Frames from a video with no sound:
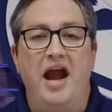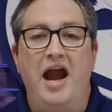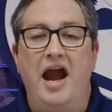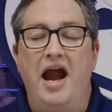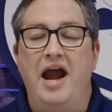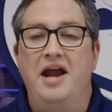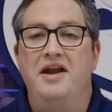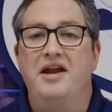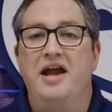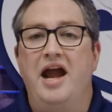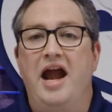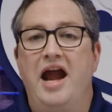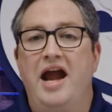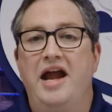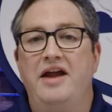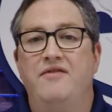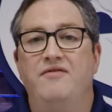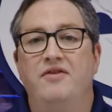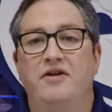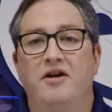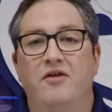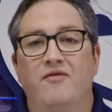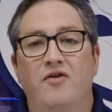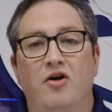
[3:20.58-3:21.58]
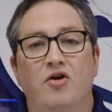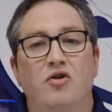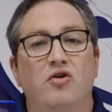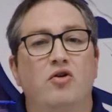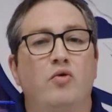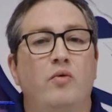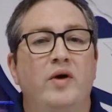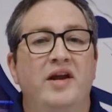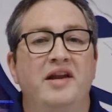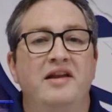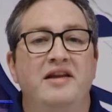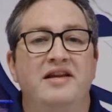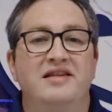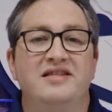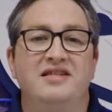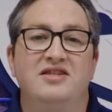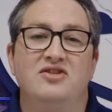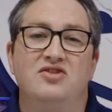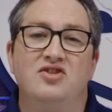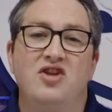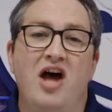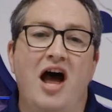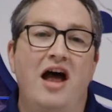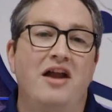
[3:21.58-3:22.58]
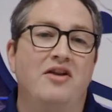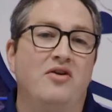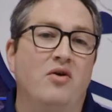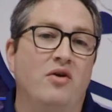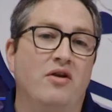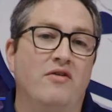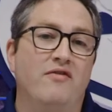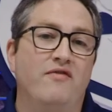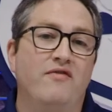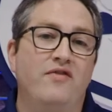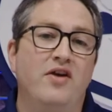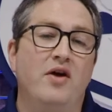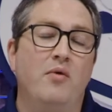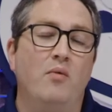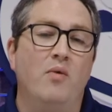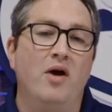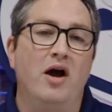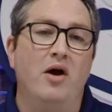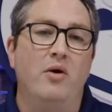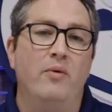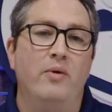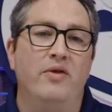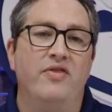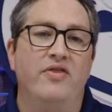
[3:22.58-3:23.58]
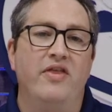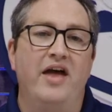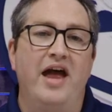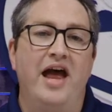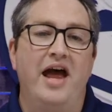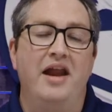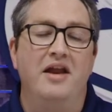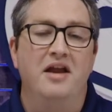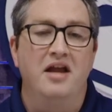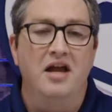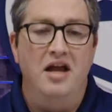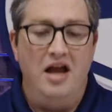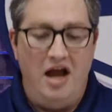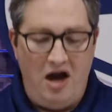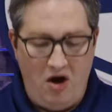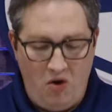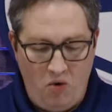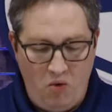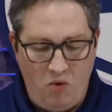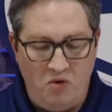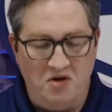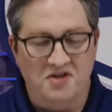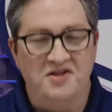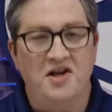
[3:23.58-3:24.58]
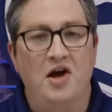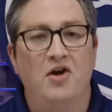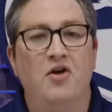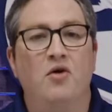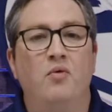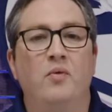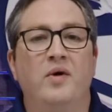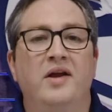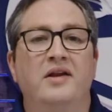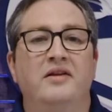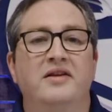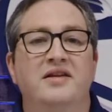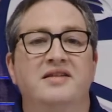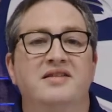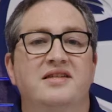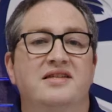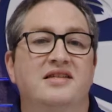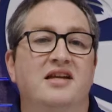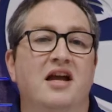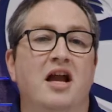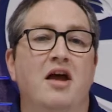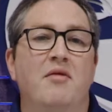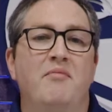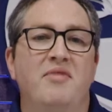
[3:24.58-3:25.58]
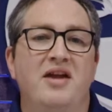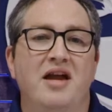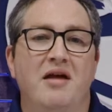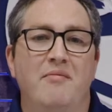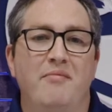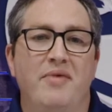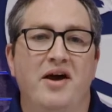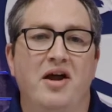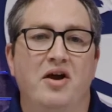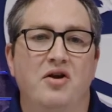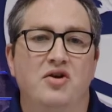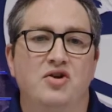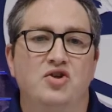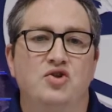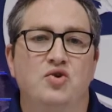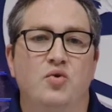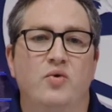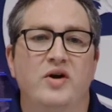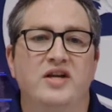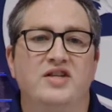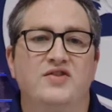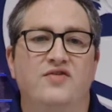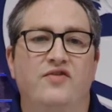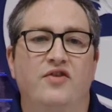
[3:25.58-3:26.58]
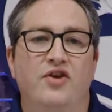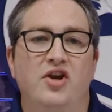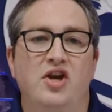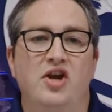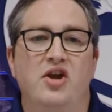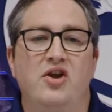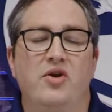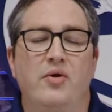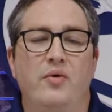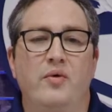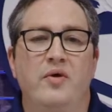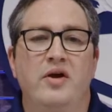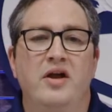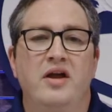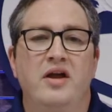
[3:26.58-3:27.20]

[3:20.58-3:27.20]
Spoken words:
and a vertical windlass is not going to fit well with that. A horizontal windlass is going to be a better choice for you.